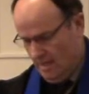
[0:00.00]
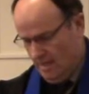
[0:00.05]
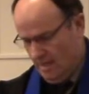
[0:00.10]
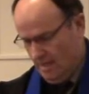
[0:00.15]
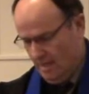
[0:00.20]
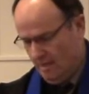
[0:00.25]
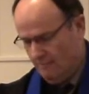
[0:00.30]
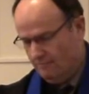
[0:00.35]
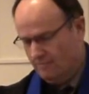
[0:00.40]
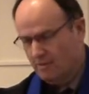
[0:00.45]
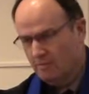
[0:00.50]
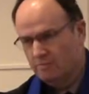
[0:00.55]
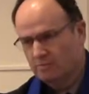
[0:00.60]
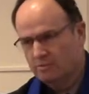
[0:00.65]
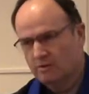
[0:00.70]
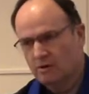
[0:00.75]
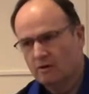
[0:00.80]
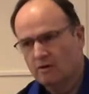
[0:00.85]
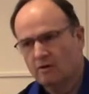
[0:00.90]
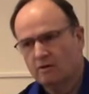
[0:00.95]
If the
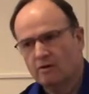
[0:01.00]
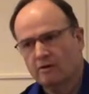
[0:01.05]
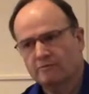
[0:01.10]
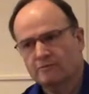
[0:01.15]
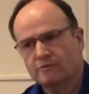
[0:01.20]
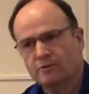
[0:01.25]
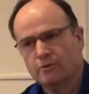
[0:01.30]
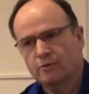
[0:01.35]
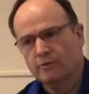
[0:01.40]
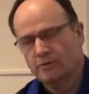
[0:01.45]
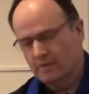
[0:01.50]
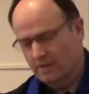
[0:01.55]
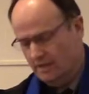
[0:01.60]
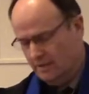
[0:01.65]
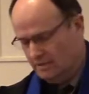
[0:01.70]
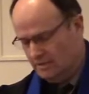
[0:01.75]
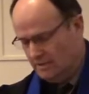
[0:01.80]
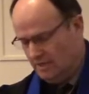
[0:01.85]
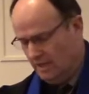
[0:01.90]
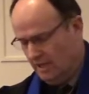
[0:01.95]
plural of tooth
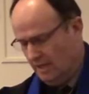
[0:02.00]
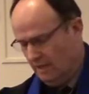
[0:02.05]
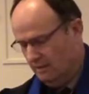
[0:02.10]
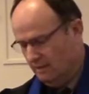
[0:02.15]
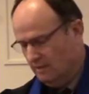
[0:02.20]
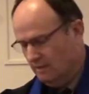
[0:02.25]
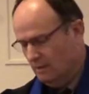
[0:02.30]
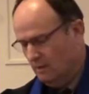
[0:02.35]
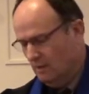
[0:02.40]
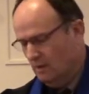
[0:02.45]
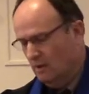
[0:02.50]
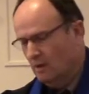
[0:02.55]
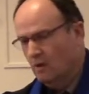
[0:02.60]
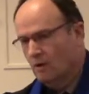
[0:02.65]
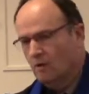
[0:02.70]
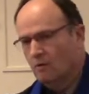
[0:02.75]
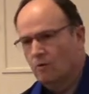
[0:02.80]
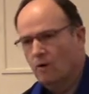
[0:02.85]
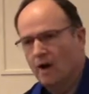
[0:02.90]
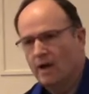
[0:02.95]
is teeth,
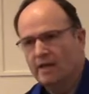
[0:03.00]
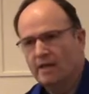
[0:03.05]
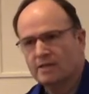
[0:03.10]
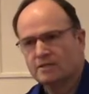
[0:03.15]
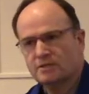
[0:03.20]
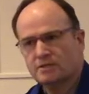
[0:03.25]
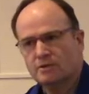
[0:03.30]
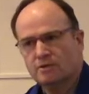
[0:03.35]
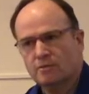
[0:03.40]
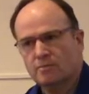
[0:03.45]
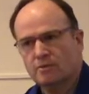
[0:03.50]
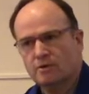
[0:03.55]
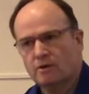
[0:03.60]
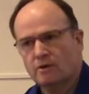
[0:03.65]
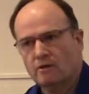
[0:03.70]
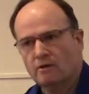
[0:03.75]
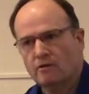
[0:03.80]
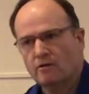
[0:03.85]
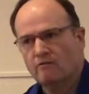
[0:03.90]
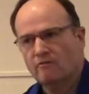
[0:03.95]
why isn't the
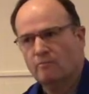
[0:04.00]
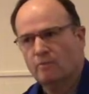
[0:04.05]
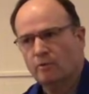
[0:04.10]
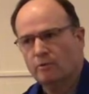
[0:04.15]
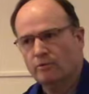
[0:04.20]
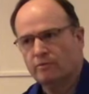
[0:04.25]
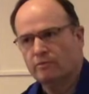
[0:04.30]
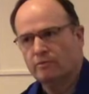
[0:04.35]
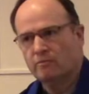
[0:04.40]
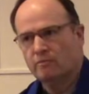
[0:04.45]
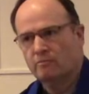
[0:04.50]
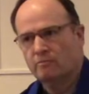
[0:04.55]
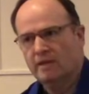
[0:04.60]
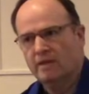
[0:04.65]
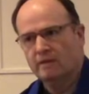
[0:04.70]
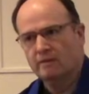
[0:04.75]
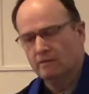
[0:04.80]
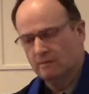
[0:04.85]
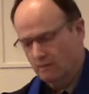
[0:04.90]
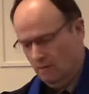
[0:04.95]
plural of booth
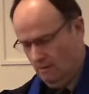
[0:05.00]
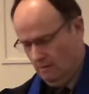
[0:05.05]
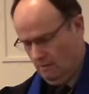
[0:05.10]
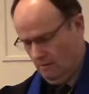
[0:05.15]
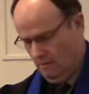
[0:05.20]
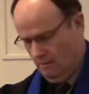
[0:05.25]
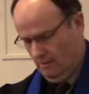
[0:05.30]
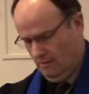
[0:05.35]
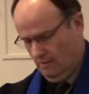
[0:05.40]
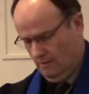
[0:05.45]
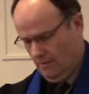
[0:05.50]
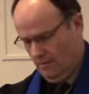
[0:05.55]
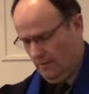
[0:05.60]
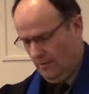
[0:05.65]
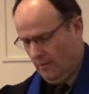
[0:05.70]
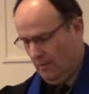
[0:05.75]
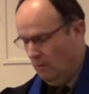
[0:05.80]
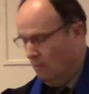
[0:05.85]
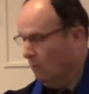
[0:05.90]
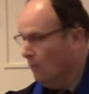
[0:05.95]
beef?
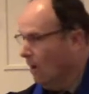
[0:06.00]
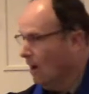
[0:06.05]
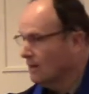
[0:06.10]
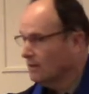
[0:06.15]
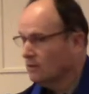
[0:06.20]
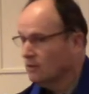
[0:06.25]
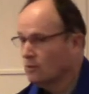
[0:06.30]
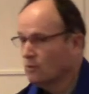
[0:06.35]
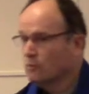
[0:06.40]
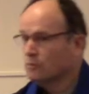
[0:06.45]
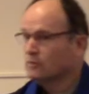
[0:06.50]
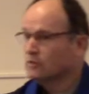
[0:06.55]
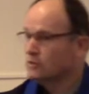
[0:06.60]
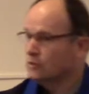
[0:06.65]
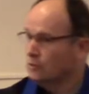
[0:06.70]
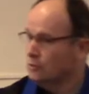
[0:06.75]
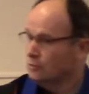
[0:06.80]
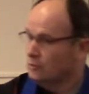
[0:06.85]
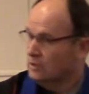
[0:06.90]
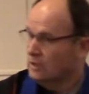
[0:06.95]
One goose,
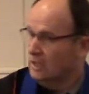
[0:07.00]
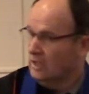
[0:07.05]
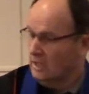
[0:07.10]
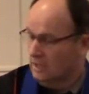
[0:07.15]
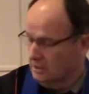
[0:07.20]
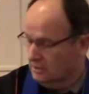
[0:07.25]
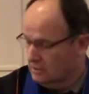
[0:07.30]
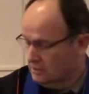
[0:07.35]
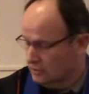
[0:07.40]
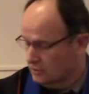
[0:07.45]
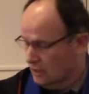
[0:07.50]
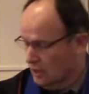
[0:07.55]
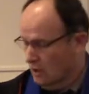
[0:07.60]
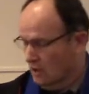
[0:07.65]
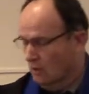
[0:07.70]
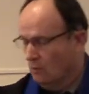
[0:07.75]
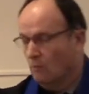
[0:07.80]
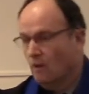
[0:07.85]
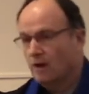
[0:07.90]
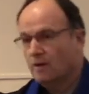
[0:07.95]
two geese,
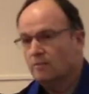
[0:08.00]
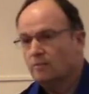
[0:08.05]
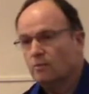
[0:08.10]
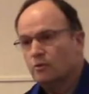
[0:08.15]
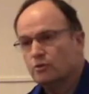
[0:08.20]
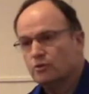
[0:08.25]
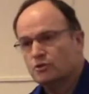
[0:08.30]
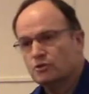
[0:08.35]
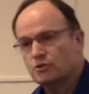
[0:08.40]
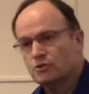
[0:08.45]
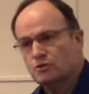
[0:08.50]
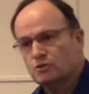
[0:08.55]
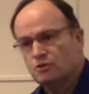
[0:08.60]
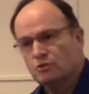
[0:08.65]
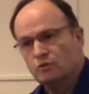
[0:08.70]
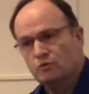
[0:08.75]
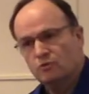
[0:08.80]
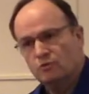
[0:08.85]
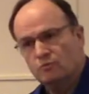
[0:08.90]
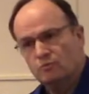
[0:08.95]
one moose,
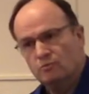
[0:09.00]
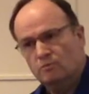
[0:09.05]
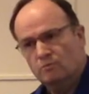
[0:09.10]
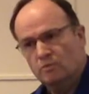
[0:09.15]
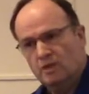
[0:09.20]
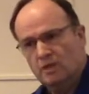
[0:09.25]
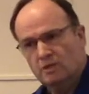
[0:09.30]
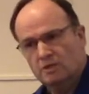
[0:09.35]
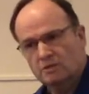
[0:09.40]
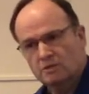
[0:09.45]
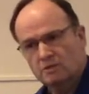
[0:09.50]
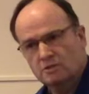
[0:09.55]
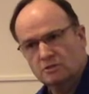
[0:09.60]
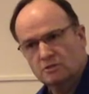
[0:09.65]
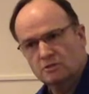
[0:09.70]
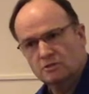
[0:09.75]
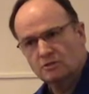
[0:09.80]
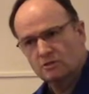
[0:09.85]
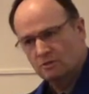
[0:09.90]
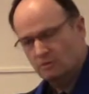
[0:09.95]
two
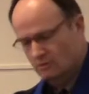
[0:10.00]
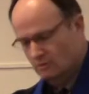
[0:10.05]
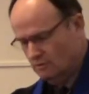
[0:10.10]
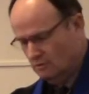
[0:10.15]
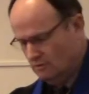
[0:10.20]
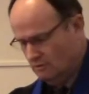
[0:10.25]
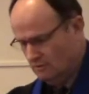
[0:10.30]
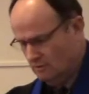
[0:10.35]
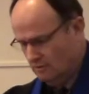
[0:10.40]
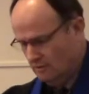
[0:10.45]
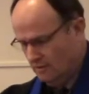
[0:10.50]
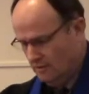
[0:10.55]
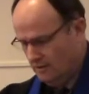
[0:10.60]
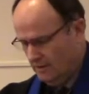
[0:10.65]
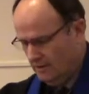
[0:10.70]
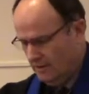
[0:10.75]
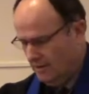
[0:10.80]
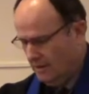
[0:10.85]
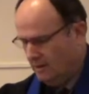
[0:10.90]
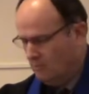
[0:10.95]
meese.
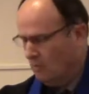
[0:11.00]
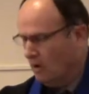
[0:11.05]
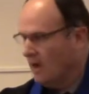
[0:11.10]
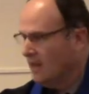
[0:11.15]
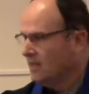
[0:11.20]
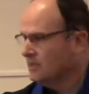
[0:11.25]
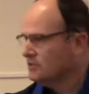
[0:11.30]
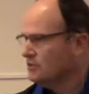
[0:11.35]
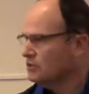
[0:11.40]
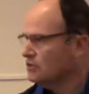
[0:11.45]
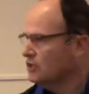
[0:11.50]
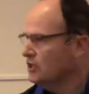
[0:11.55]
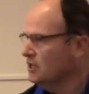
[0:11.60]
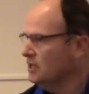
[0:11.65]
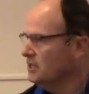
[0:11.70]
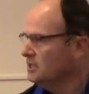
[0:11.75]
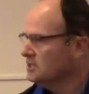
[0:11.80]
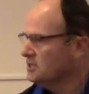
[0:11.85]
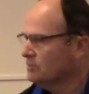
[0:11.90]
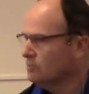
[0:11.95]
And why isn't
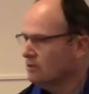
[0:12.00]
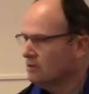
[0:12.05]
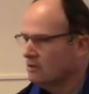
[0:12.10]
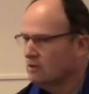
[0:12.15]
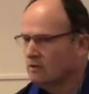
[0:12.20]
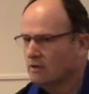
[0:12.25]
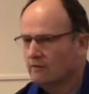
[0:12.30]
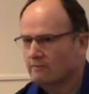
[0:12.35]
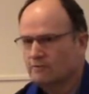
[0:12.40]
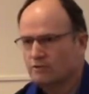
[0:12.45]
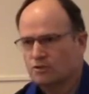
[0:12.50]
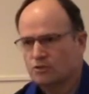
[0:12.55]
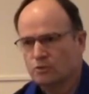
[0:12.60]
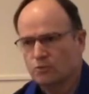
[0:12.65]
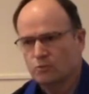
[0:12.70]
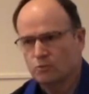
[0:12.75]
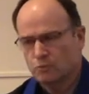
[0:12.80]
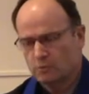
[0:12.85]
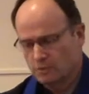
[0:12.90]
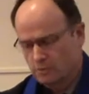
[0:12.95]
cheese the plural of
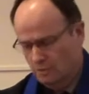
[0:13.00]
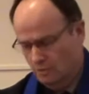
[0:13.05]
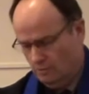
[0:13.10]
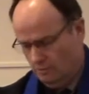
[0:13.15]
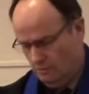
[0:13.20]
choose?